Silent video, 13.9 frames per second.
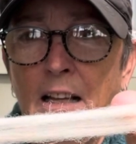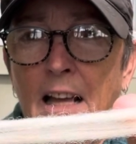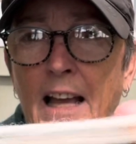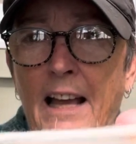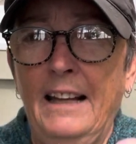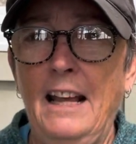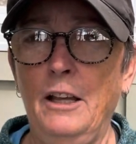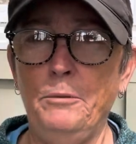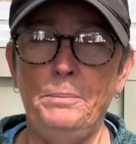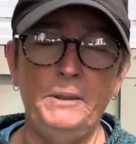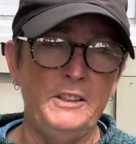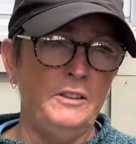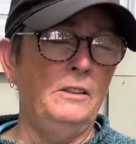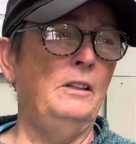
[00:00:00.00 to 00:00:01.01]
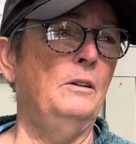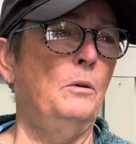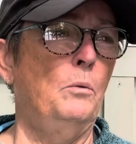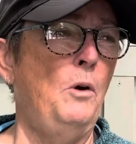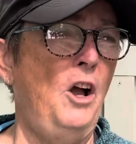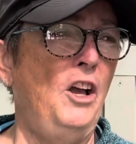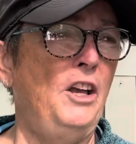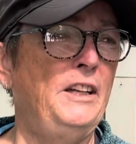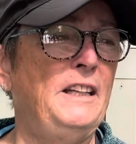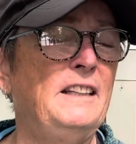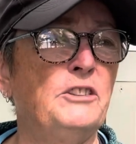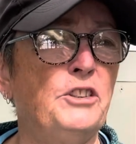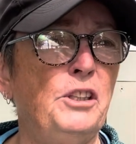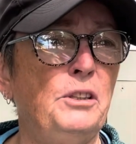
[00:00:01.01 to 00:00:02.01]
And I've been
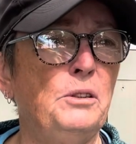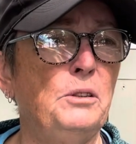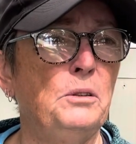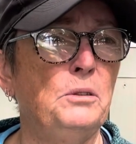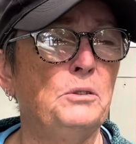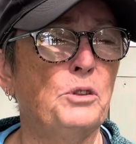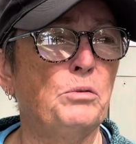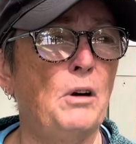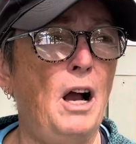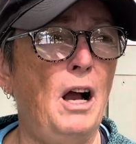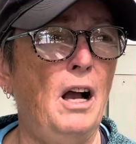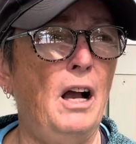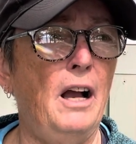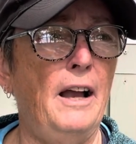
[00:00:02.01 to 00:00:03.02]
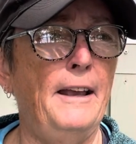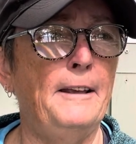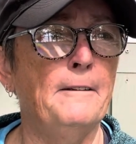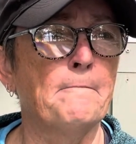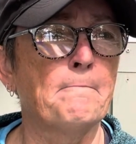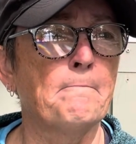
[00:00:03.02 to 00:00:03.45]
wanting to try